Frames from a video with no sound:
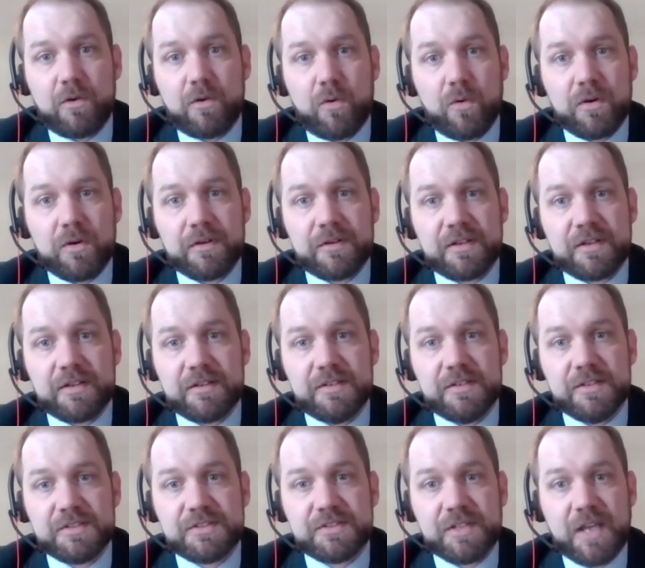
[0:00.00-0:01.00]
court to
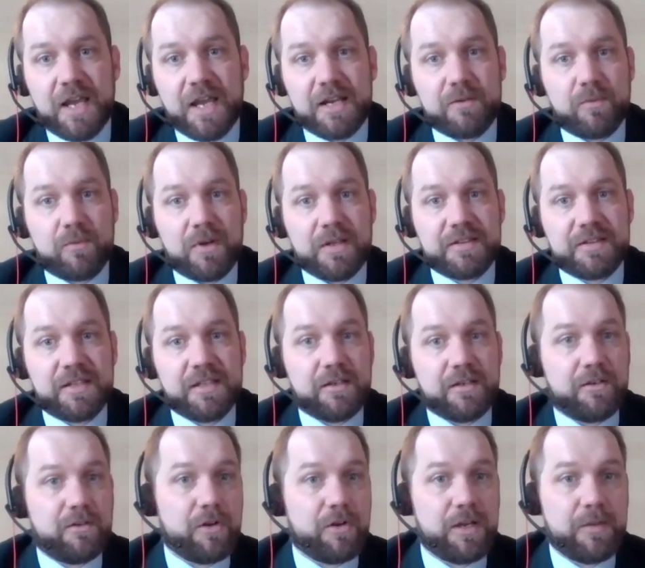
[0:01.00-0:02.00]
decide what the
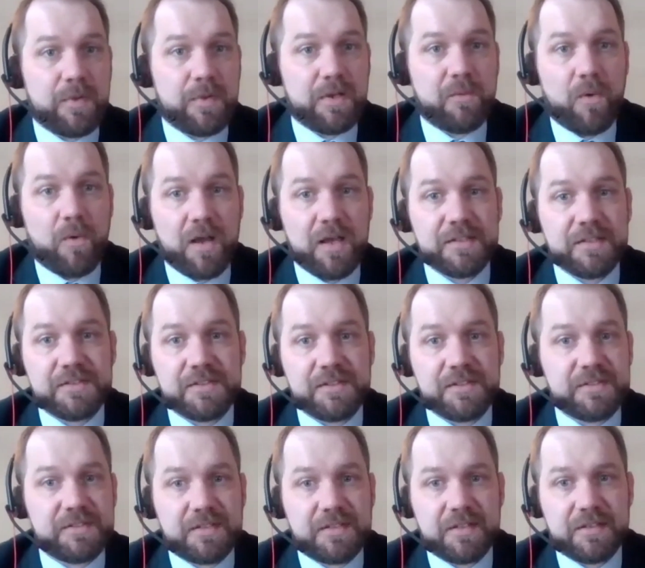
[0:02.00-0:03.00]
agreement was
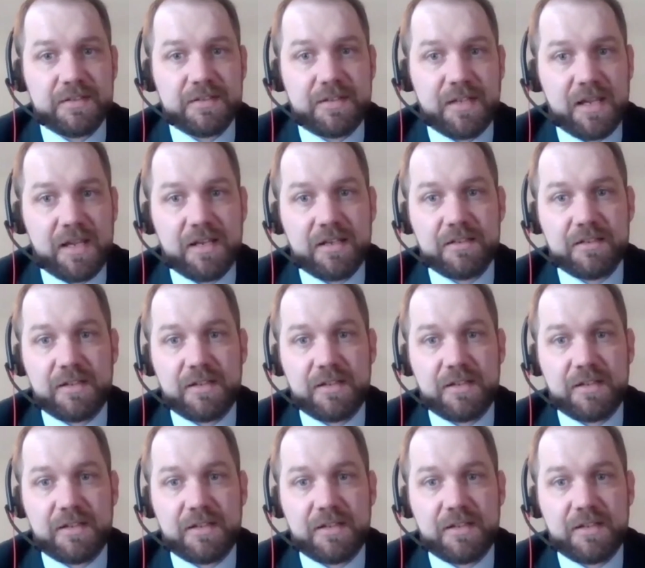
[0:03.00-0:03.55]
is to take